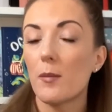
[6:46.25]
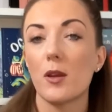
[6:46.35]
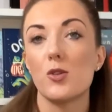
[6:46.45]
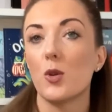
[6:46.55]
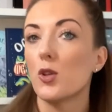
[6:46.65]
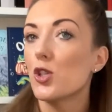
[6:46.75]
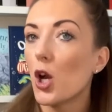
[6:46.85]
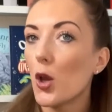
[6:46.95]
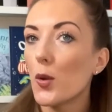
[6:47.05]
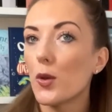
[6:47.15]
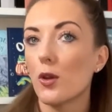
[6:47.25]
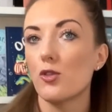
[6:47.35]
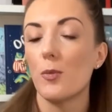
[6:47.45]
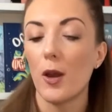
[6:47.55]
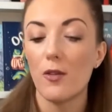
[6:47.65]
because you could choke, you could
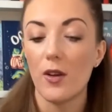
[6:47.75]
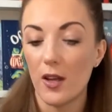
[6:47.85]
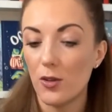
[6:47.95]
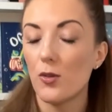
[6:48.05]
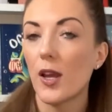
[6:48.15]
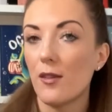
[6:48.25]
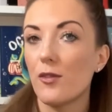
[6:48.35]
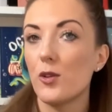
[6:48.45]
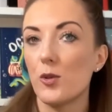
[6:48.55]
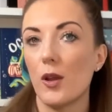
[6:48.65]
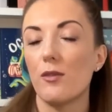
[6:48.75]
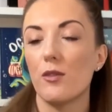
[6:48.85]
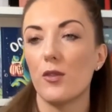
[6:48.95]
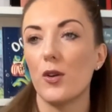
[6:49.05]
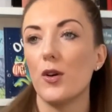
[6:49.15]
trip over and you're getting food all over the
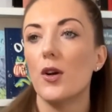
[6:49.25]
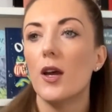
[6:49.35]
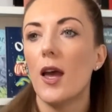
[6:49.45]
floor.